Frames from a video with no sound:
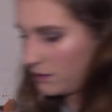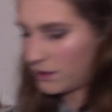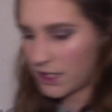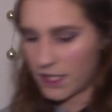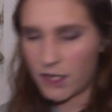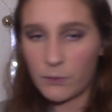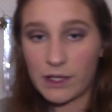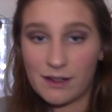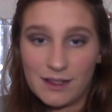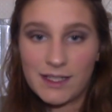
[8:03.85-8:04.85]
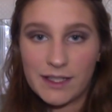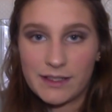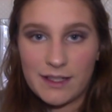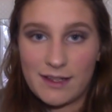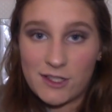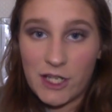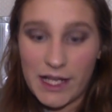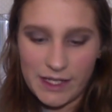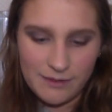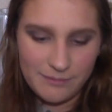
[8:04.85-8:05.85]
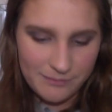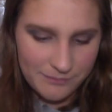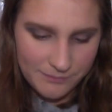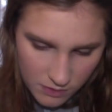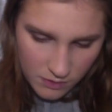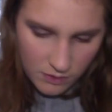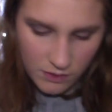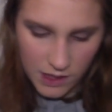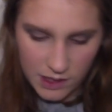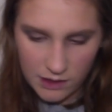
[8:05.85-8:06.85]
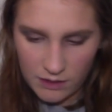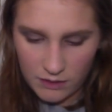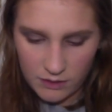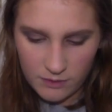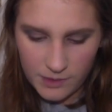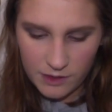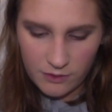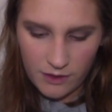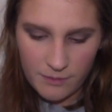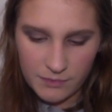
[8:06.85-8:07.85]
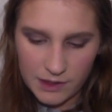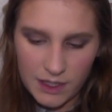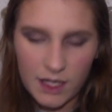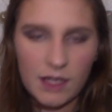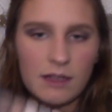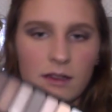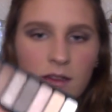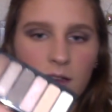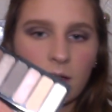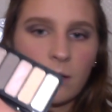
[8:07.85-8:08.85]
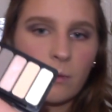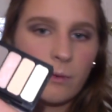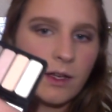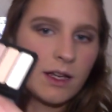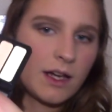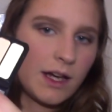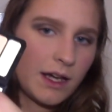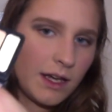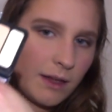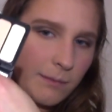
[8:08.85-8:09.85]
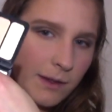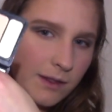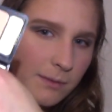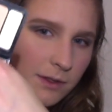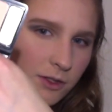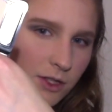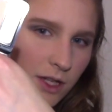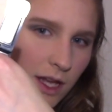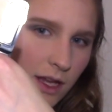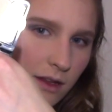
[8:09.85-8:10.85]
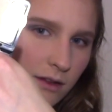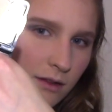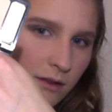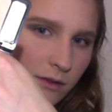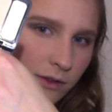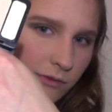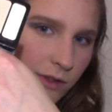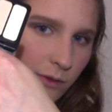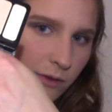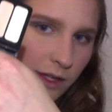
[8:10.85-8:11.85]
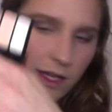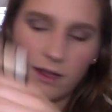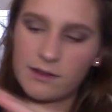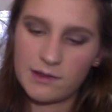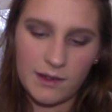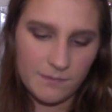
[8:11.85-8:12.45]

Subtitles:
Now we're gonna dig into the shade. Okay, it got a little bit crumbly when I picked up the shade. Oh, you totally can't see.